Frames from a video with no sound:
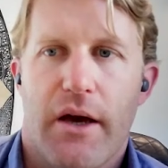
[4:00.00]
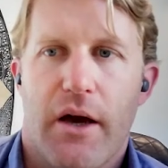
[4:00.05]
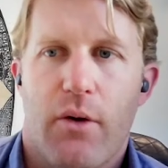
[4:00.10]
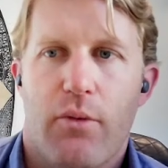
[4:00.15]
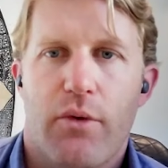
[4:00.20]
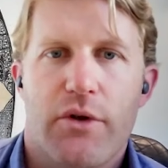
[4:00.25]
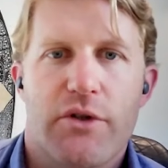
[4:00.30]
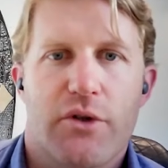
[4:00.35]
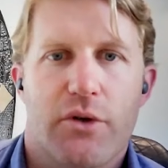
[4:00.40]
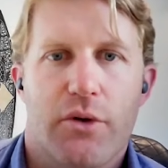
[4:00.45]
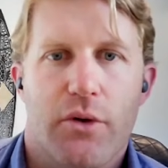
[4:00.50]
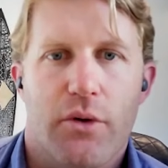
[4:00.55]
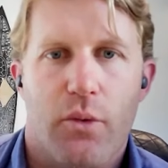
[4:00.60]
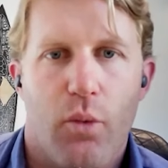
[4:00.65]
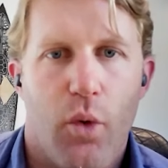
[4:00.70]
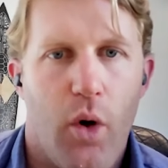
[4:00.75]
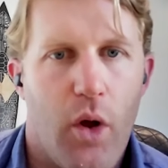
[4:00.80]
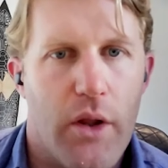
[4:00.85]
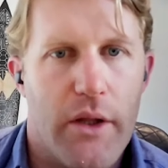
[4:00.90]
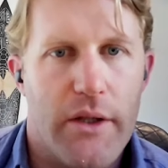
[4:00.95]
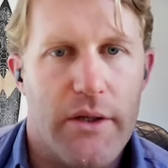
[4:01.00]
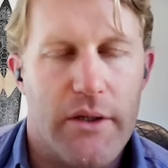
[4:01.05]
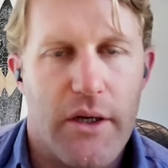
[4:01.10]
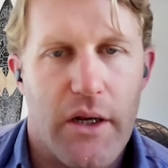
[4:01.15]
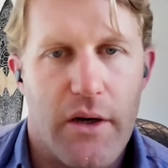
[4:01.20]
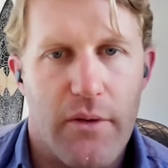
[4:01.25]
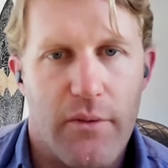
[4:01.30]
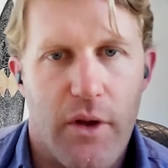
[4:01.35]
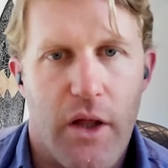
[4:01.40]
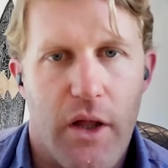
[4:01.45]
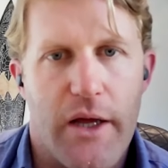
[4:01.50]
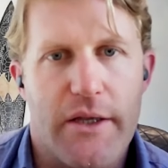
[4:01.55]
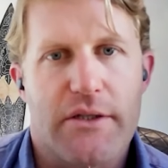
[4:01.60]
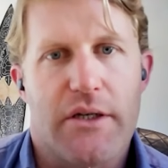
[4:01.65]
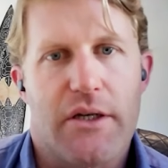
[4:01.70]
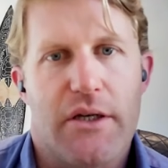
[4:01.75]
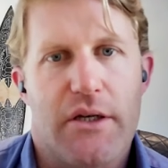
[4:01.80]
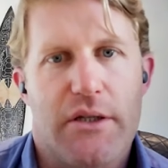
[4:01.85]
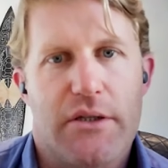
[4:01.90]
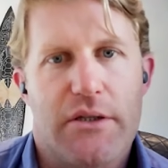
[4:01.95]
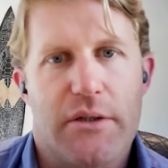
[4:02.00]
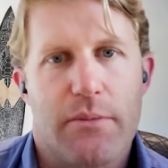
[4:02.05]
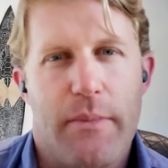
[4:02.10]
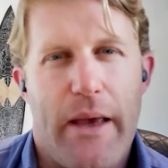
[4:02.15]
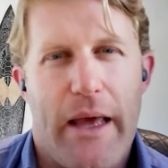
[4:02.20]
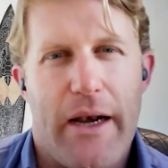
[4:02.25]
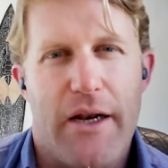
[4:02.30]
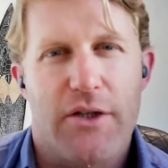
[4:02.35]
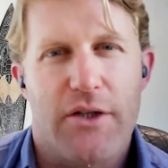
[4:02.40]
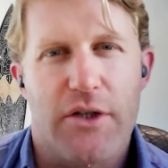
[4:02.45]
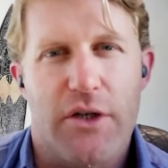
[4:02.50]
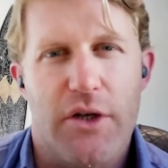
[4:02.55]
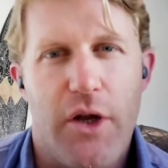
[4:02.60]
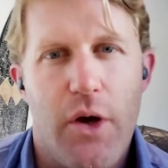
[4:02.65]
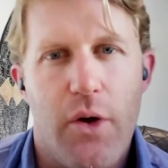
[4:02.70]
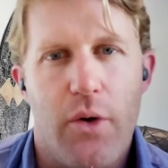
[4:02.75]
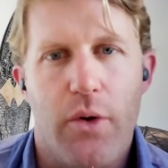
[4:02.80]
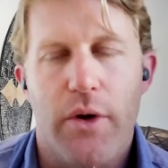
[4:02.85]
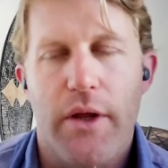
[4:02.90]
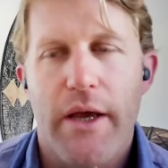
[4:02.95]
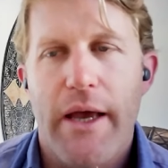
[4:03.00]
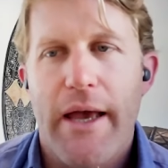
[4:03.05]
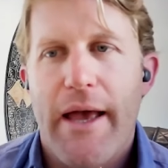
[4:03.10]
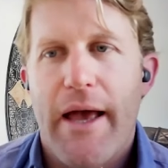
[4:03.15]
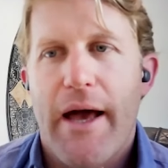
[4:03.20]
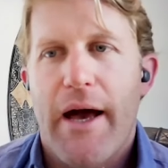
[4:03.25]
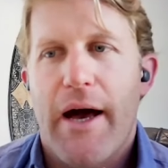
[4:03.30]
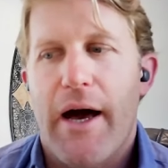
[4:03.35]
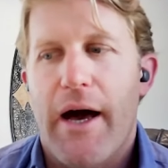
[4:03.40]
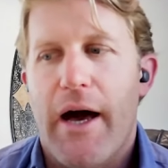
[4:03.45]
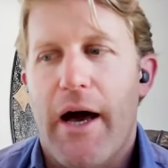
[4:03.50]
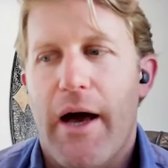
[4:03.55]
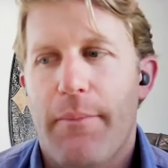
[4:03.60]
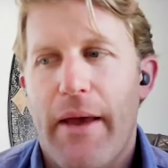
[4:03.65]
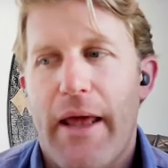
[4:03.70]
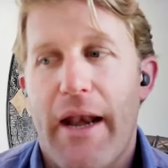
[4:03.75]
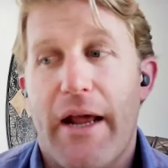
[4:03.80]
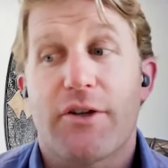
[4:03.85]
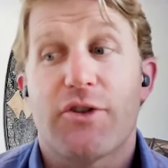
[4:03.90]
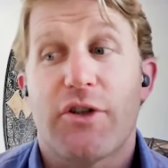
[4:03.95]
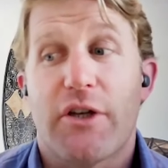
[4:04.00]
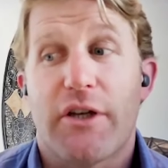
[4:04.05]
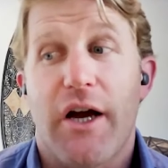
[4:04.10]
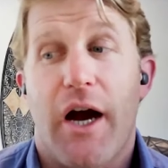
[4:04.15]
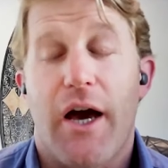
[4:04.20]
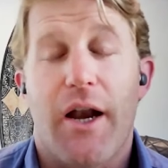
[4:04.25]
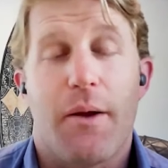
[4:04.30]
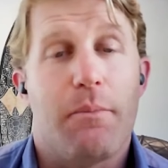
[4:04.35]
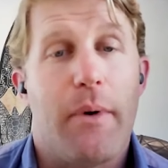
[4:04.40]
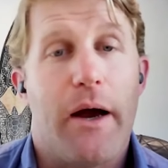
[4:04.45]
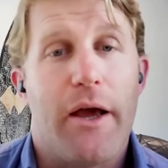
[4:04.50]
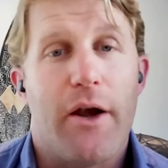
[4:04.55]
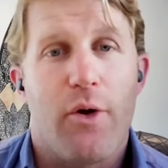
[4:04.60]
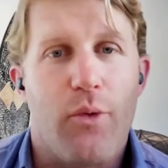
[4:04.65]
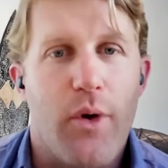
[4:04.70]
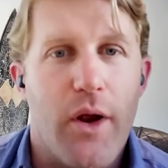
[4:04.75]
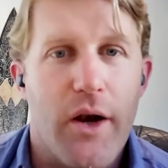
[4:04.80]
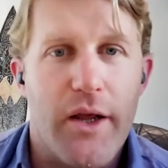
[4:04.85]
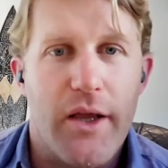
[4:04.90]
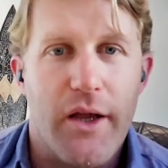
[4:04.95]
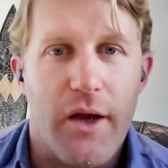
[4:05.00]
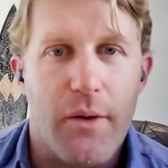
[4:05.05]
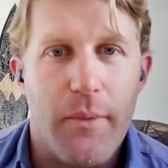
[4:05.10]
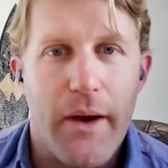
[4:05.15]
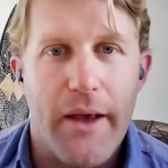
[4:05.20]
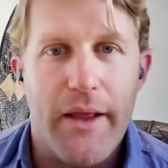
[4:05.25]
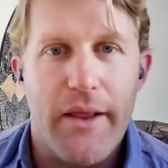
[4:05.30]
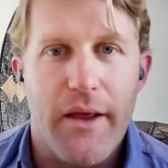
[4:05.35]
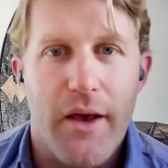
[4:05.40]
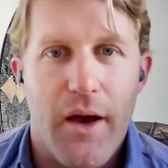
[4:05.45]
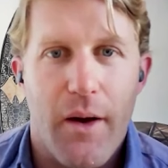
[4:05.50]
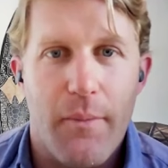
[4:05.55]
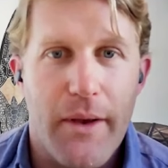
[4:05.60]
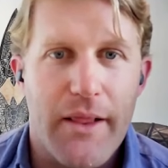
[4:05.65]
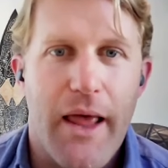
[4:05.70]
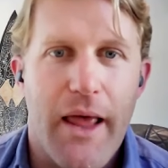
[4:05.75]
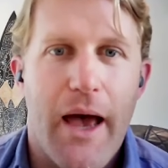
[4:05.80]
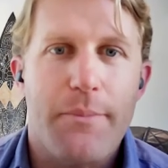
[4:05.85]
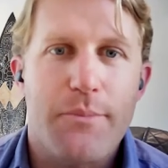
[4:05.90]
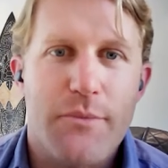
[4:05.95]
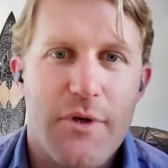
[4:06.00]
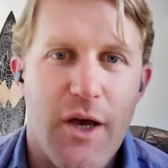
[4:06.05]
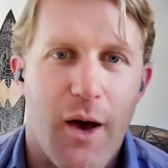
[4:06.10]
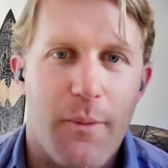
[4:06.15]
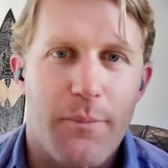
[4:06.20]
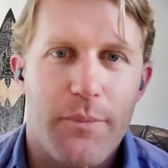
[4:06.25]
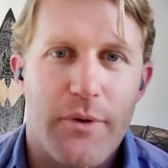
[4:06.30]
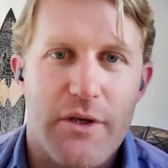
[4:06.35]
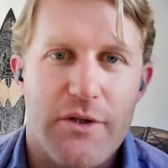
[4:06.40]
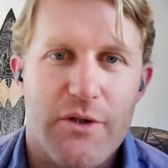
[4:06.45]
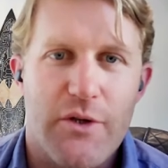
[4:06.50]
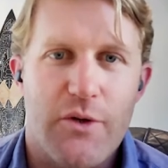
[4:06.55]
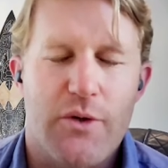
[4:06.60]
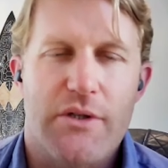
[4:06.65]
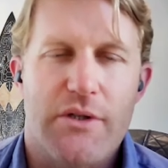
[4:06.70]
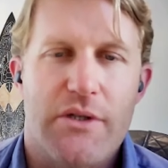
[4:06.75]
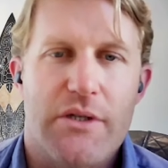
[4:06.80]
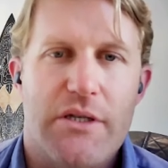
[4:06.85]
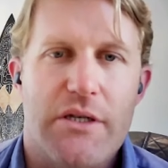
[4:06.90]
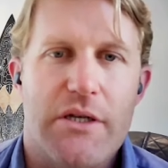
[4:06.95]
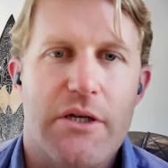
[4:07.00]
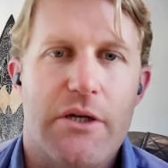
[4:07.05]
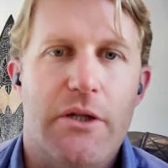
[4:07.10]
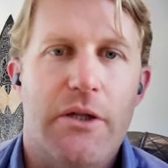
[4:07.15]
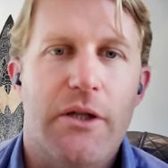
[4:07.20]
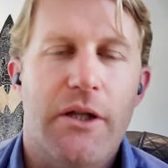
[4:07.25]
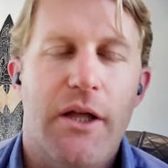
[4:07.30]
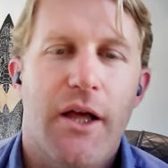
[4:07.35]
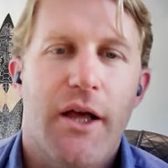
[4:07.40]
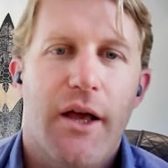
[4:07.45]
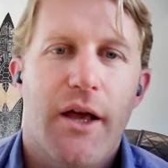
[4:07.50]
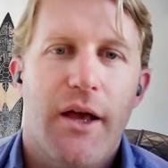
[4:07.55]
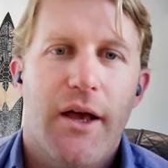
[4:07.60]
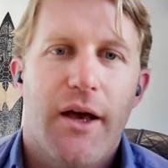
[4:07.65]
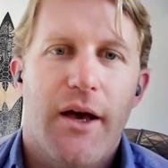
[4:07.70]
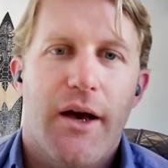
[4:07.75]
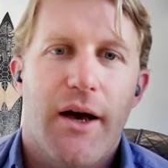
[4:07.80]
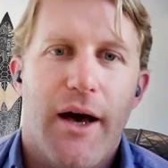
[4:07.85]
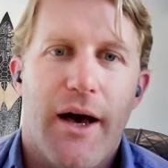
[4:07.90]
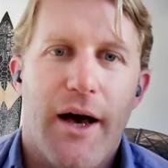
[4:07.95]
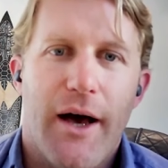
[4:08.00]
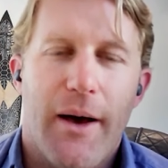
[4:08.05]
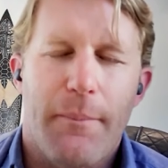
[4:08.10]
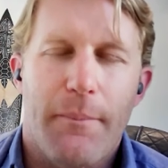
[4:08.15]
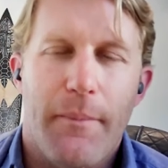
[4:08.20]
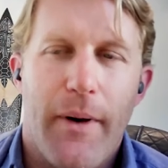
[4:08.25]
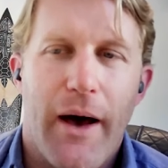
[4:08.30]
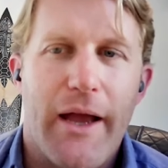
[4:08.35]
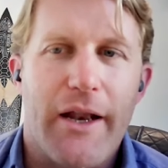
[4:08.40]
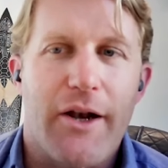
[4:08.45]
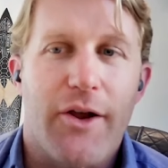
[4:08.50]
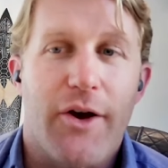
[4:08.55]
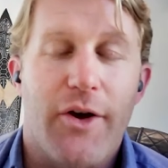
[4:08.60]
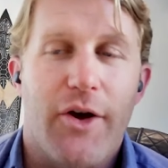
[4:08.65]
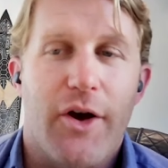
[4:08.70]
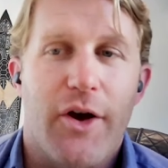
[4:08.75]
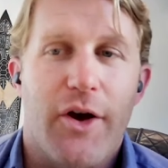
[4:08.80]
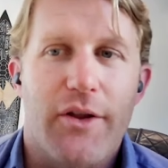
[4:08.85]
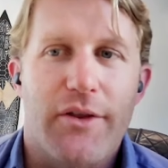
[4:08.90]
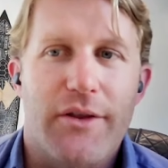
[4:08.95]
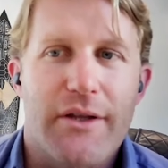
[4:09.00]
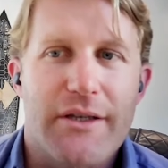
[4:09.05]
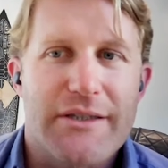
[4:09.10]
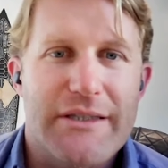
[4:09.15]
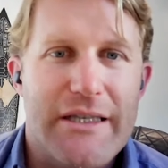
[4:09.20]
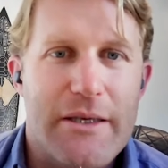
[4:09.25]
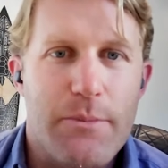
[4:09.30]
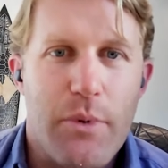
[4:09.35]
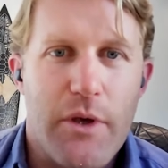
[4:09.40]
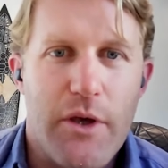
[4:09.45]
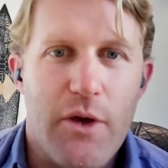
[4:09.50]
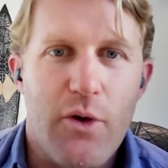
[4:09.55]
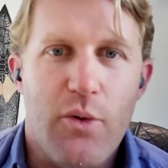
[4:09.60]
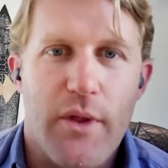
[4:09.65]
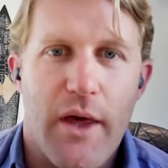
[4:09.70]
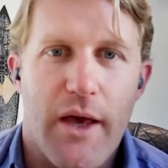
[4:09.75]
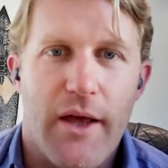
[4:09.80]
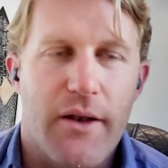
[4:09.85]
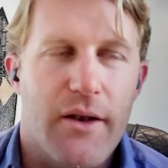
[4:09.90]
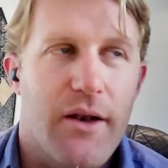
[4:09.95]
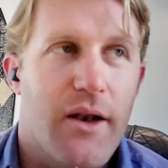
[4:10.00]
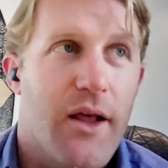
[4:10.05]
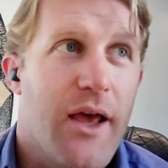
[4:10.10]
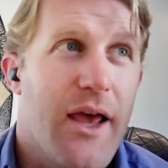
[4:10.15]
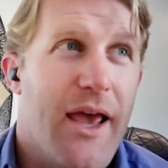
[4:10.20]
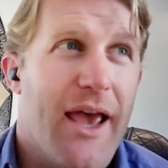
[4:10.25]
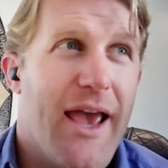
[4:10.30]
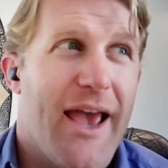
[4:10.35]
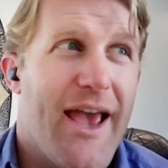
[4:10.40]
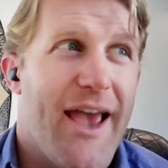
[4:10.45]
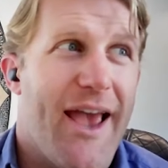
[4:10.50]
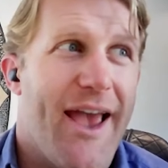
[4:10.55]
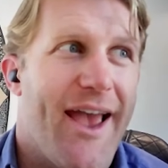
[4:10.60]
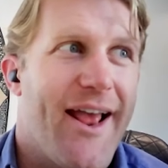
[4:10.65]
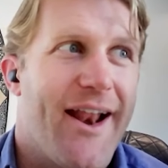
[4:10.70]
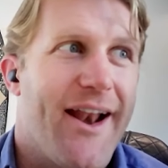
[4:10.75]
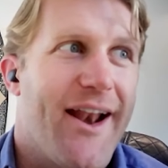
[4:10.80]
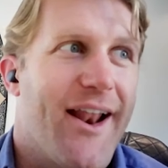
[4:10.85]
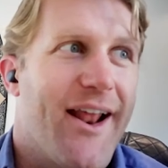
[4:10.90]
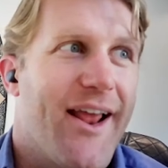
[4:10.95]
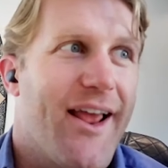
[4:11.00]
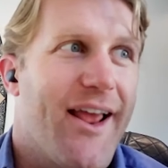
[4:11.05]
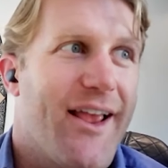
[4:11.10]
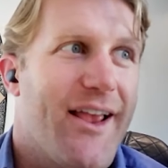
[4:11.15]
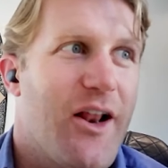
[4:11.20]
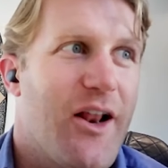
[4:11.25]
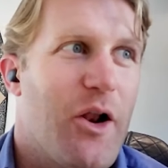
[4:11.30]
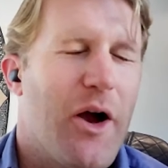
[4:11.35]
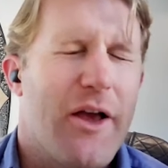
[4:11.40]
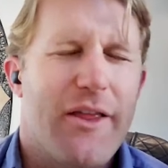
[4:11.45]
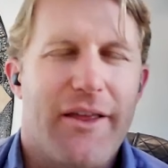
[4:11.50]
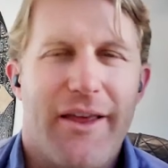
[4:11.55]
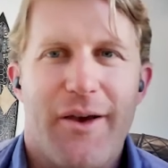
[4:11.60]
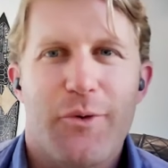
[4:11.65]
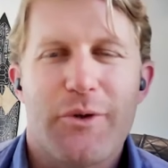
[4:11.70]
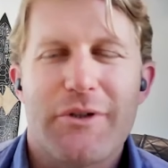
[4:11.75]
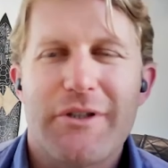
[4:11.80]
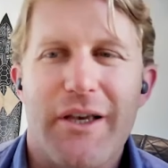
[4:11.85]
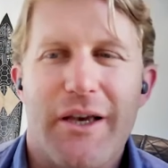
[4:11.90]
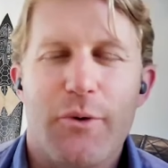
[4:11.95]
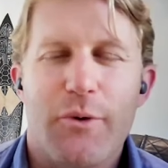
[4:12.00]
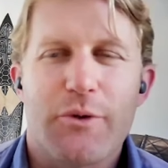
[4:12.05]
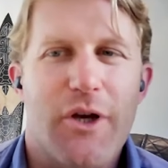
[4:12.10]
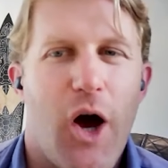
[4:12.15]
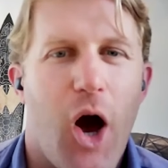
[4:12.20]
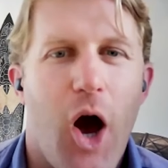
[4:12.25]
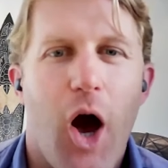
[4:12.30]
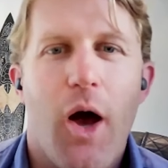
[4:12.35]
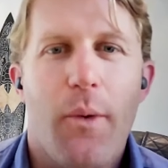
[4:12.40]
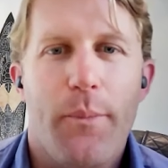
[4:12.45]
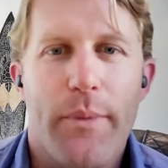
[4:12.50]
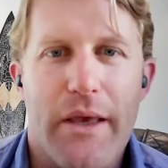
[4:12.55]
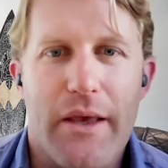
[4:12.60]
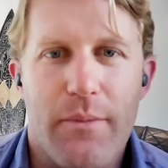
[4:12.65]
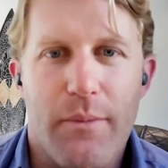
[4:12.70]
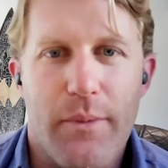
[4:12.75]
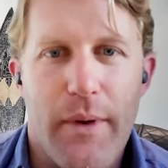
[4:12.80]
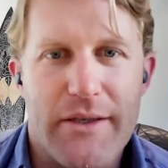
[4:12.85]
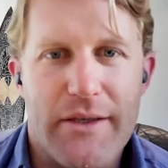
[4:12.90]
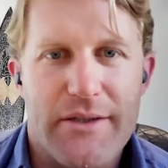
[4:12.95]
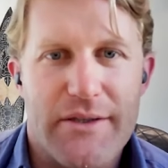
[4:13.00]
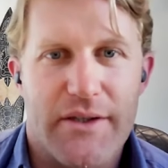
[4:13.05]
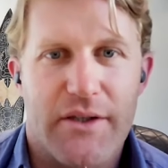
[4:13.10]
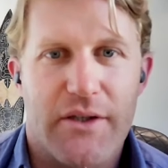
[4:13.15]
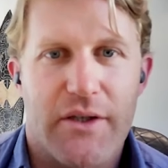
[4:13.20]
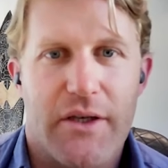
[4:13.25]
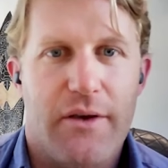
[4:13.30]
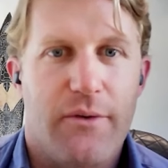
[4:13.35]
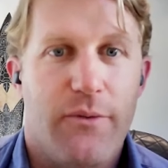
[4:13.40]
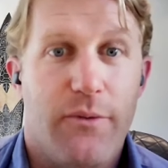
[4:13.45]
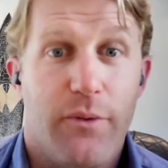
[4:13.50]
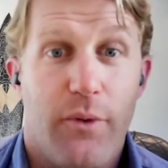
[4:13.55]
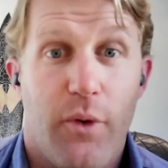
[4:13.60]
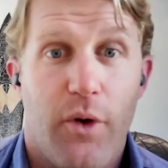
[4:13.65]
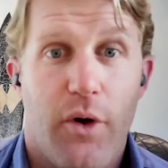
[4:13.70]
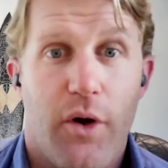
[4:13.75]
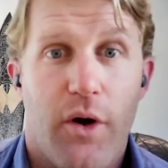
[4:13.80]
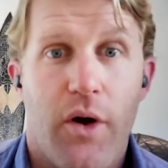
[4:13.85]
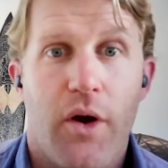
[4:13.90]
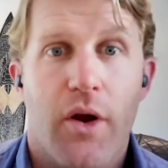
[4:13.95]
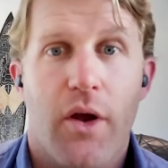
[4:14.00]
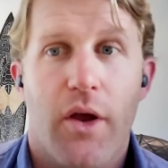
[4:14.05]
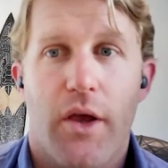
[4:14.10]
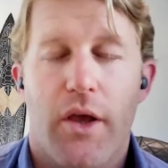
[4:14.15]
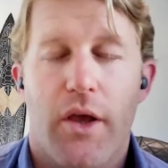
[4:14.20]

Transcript: original wallet and kind of client to manage a node, and actually got a miner running on my laptop, because you could still mine on the CPU then. And it was a hobby basically for